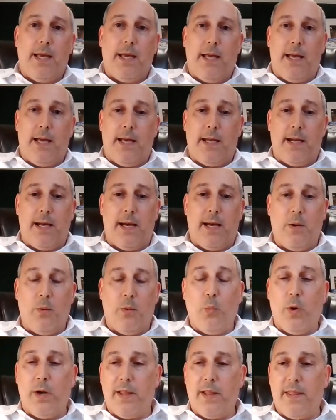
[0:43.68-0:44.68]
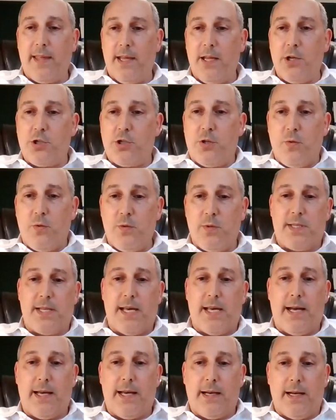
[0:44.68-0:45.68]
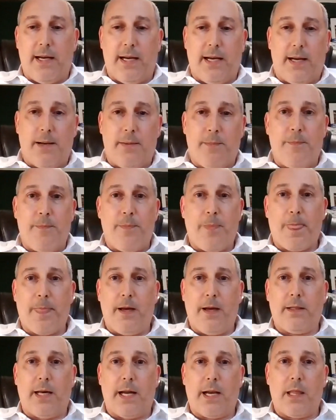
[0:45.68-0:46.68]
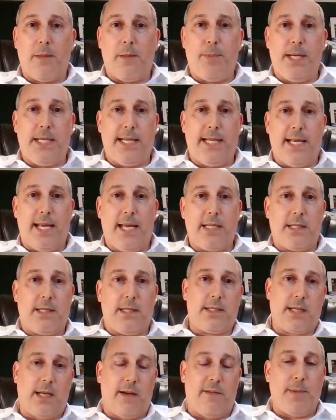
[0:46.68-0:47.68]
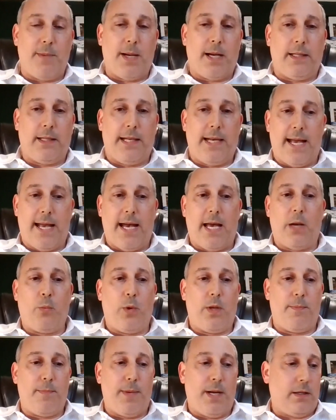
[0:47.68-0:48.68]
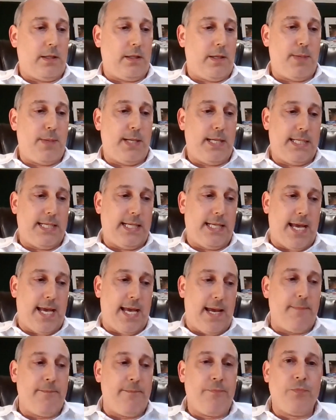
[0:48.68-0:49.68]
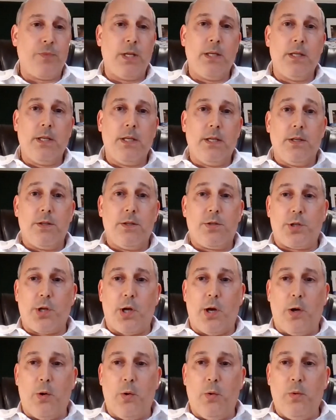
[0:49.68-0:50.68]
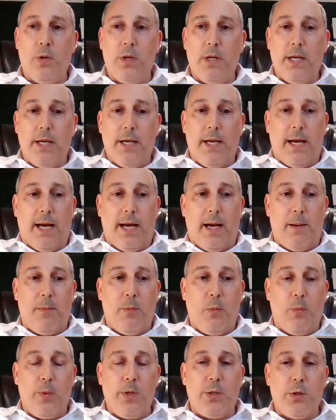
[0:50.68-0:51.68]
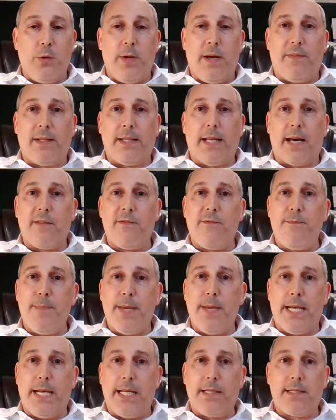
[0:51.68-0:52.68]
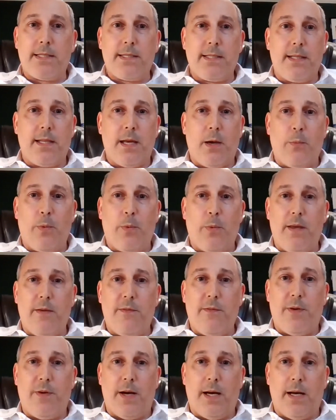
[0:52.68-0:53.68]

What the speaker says: And one of the issues that a lot of the PTAs in the state of Maryland had with Maryland PTA. So we do have a lot of minutes that we've